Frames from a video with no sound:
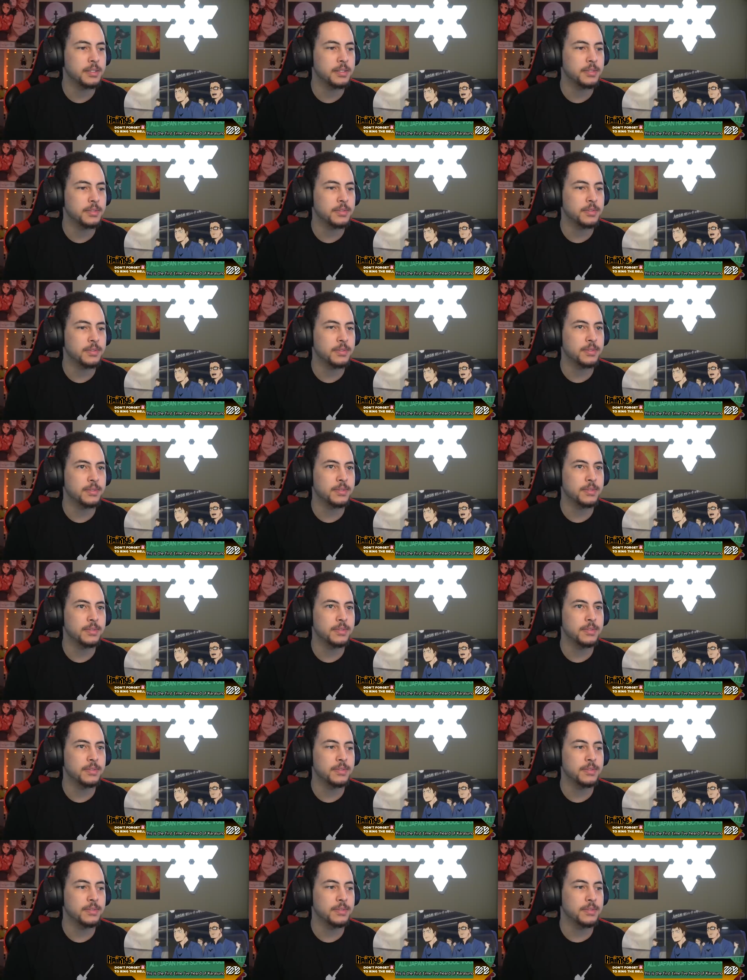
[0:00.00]

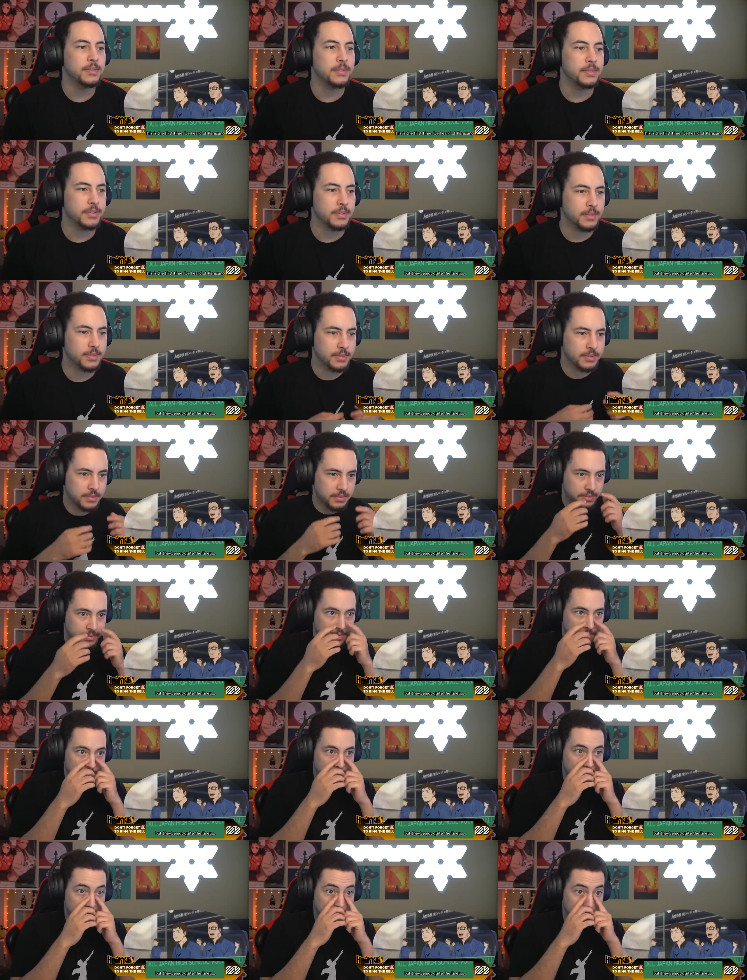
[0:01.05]

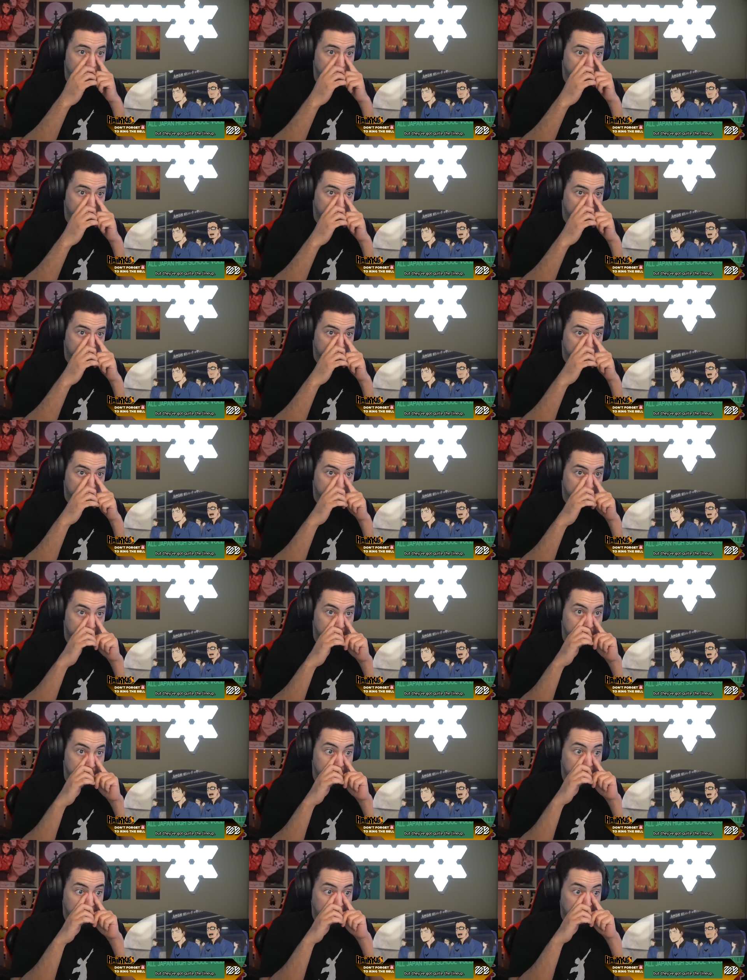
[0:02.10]

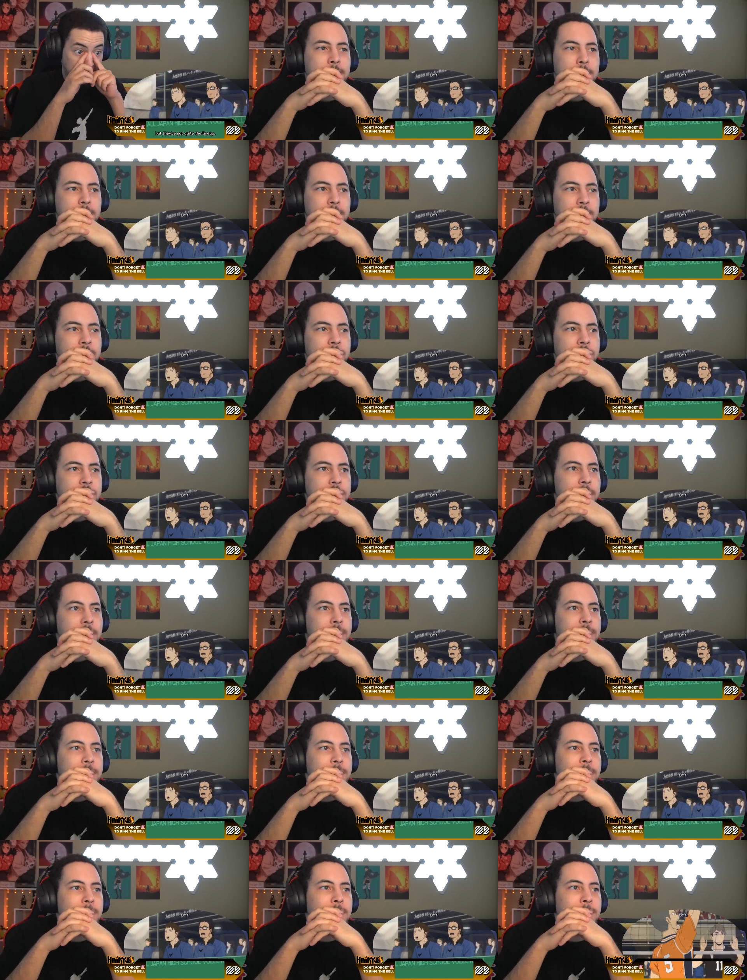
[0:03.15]

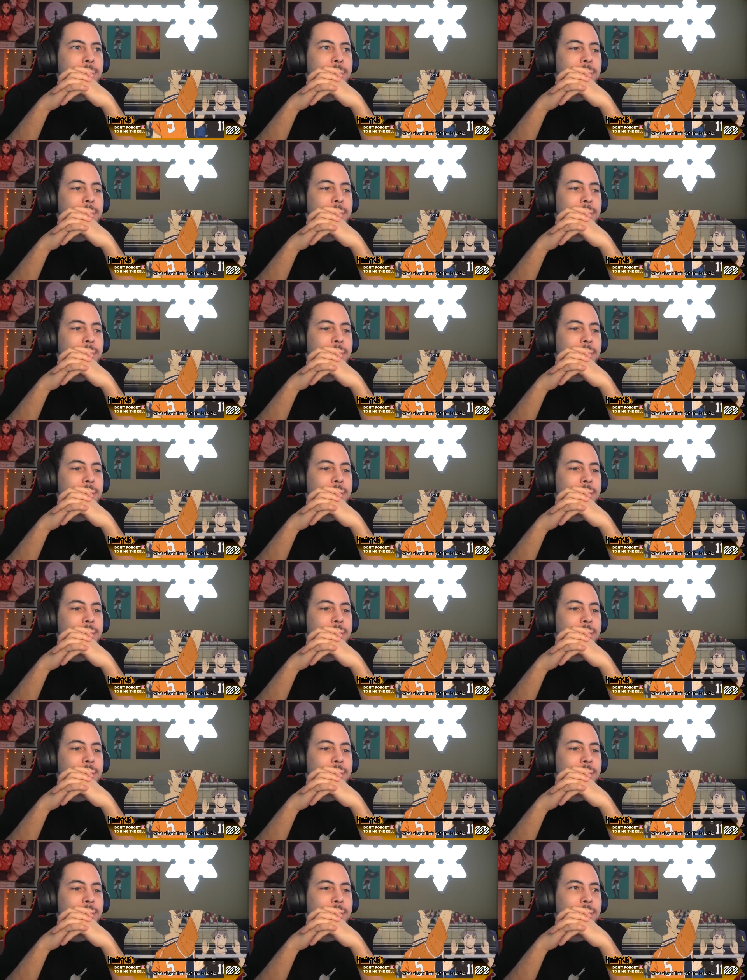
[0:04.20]

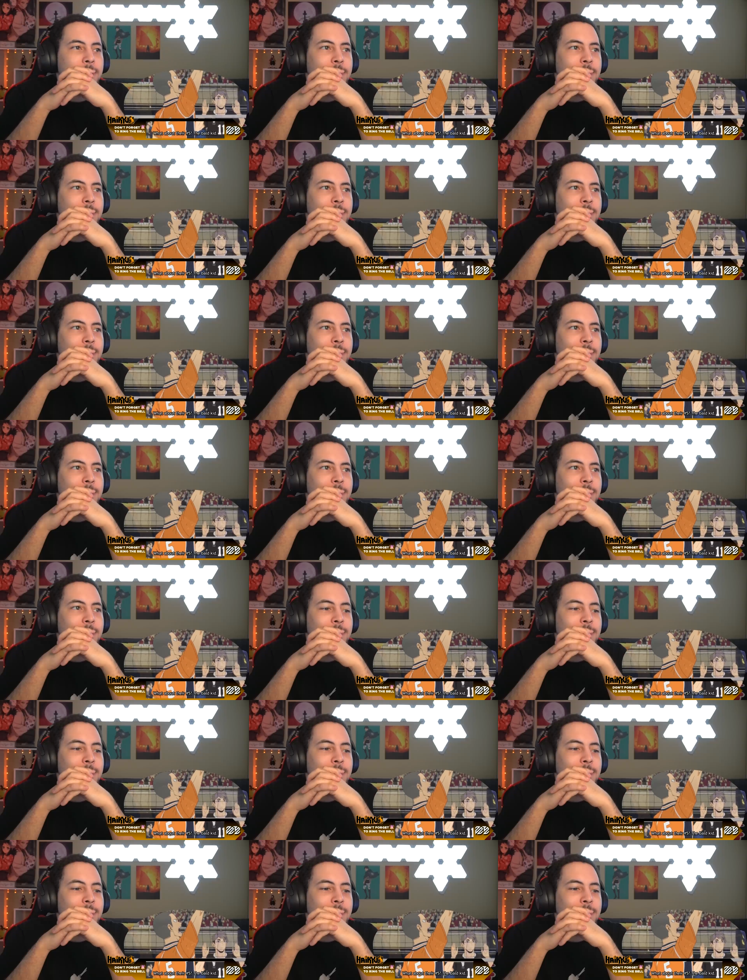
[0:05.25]

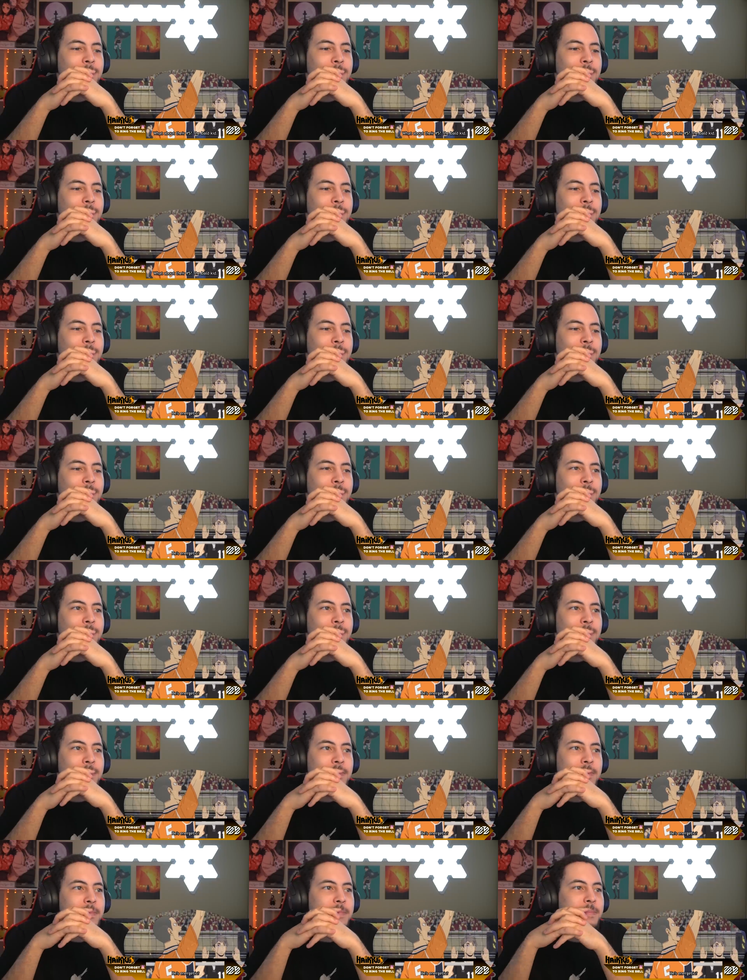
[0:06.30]

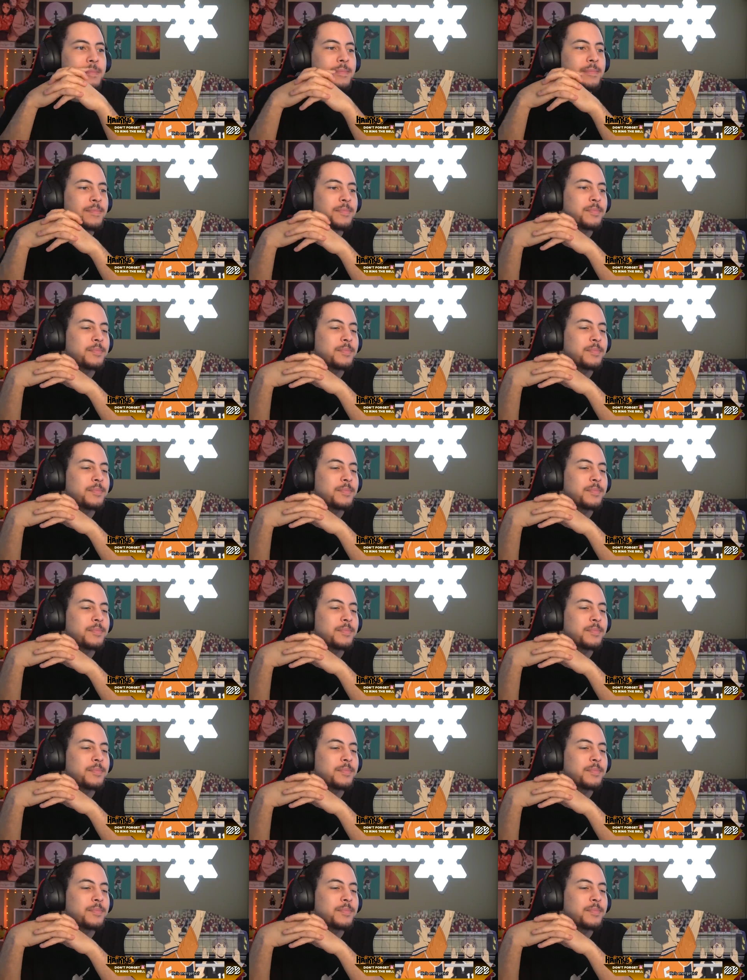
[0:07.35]
(silence)